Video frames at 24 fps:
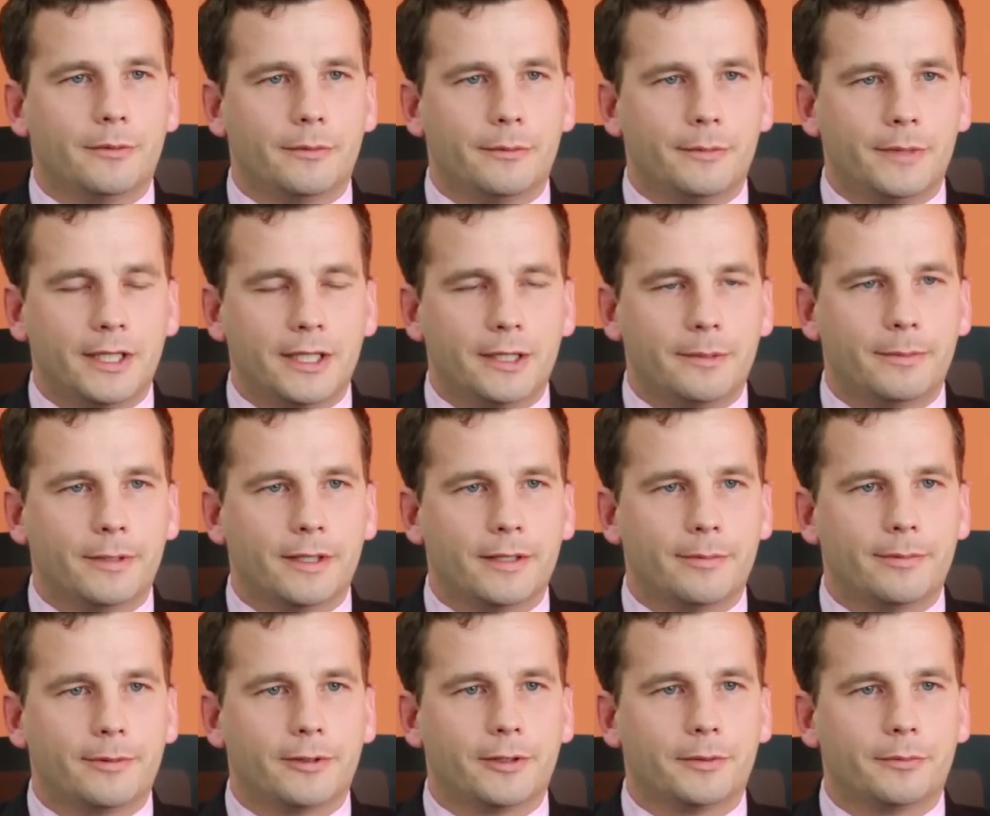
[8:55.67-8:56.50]
many
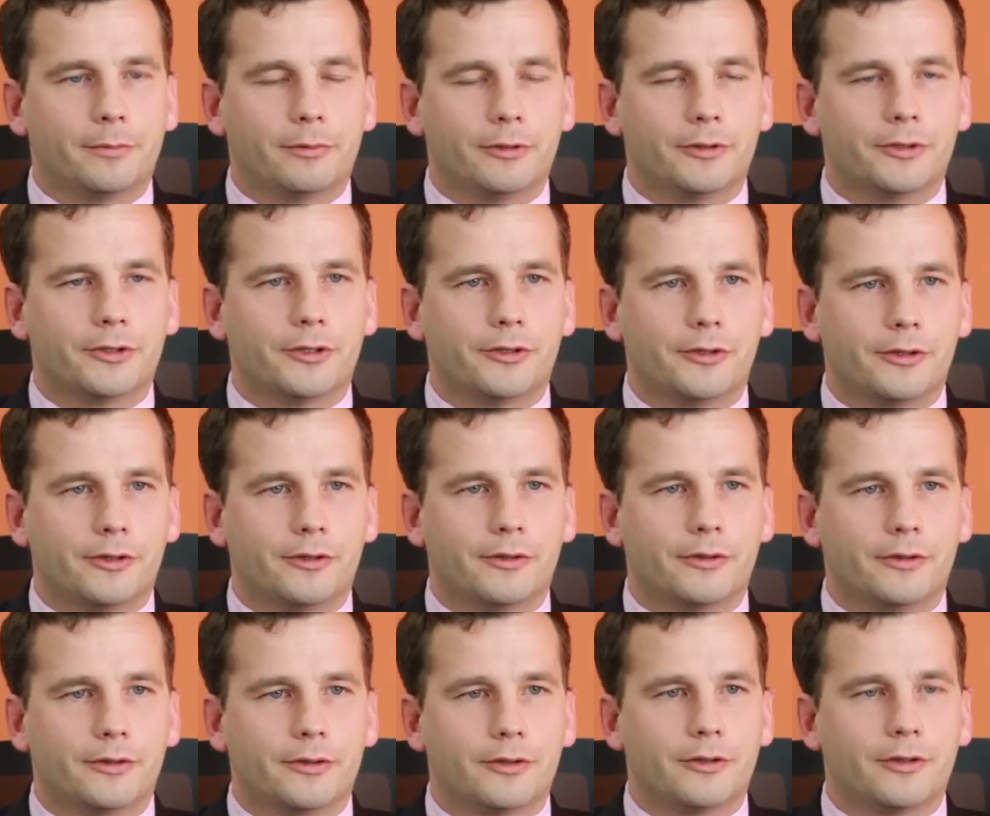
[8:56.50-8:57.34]
people in prison
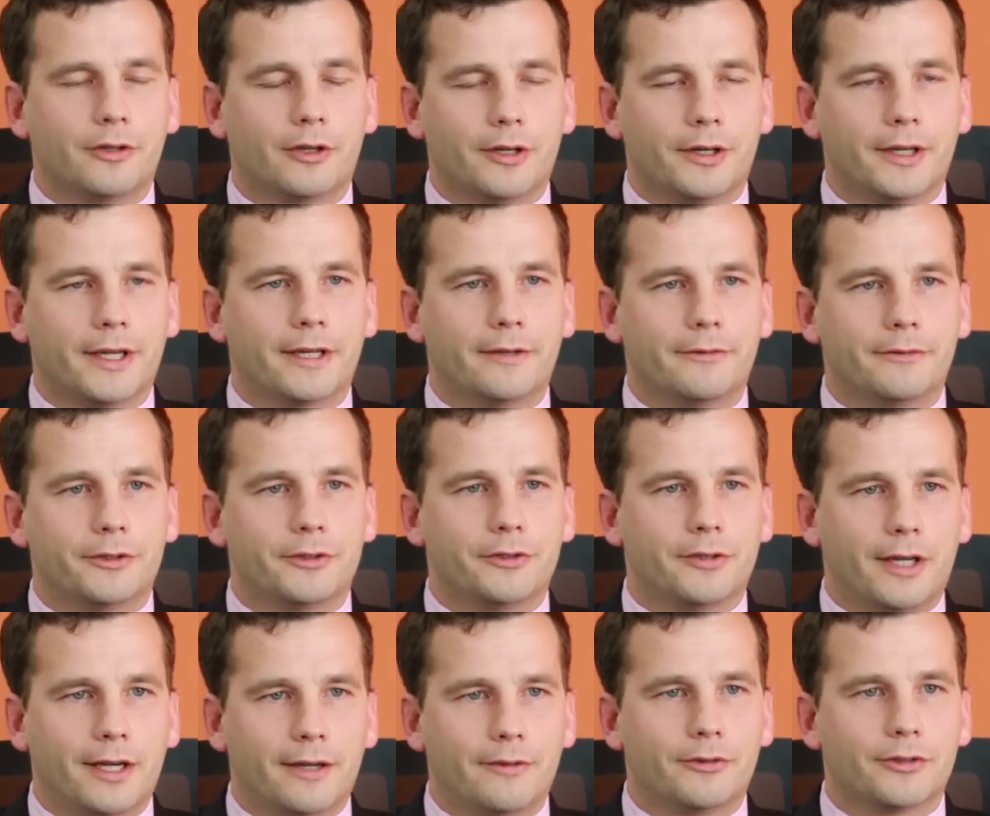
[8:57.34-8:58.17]
do not have a
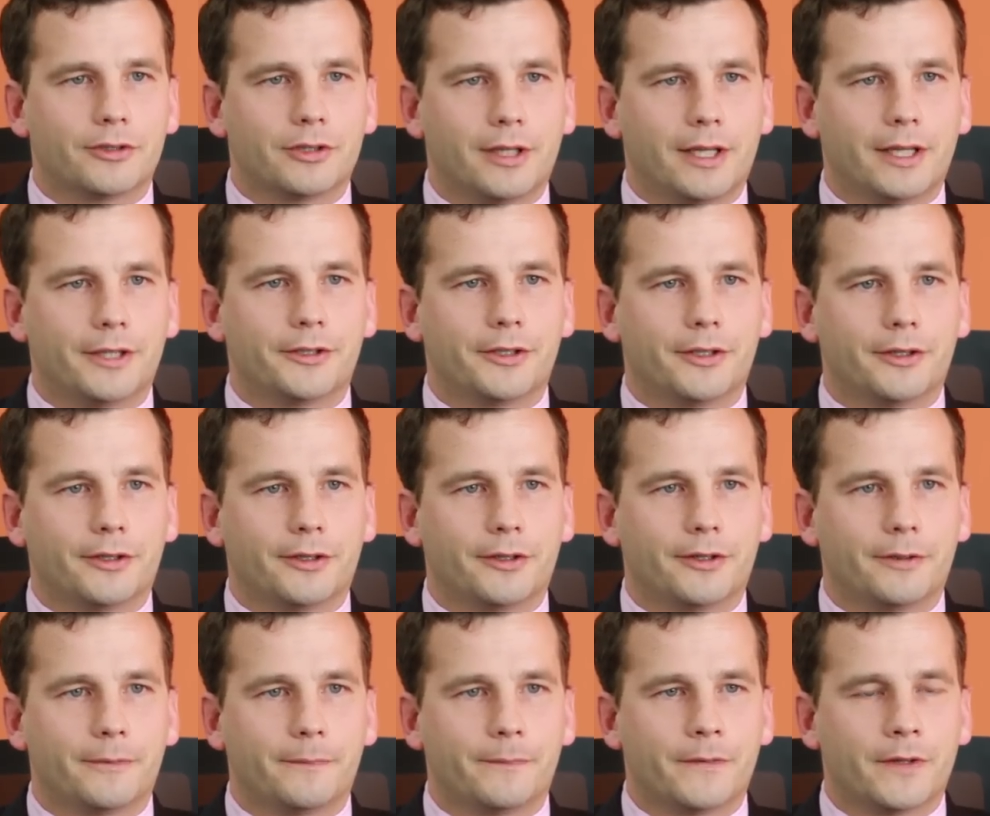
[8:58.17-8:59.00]
driver's
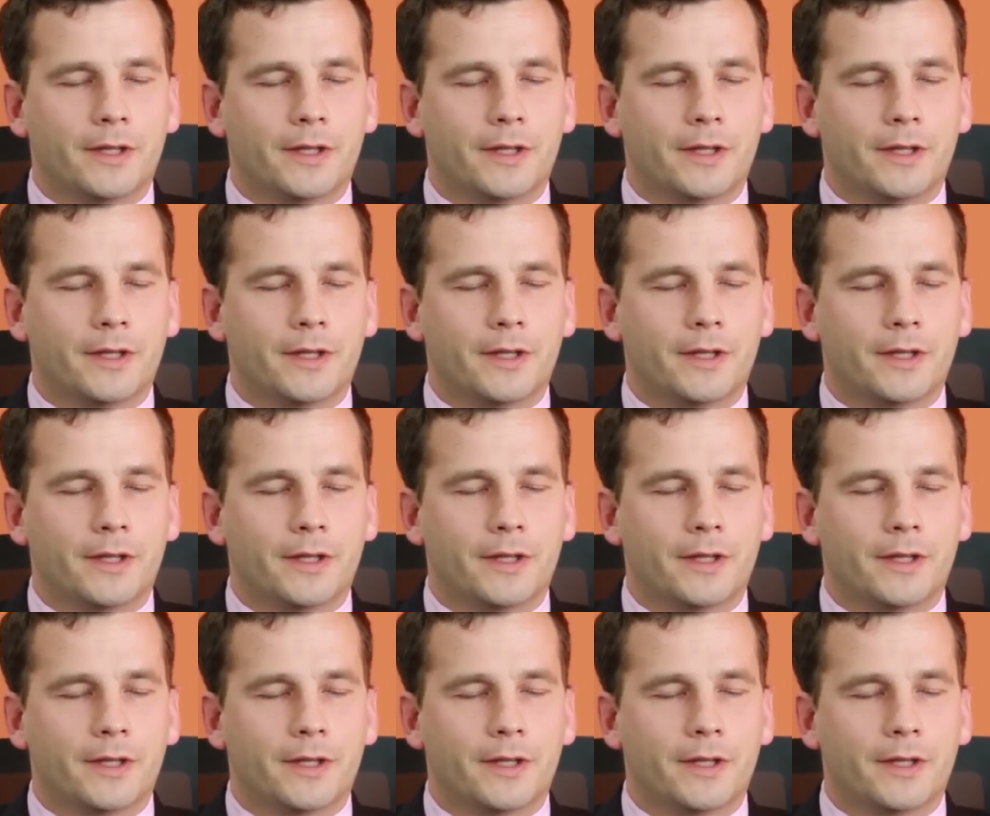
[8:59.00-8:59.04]
license.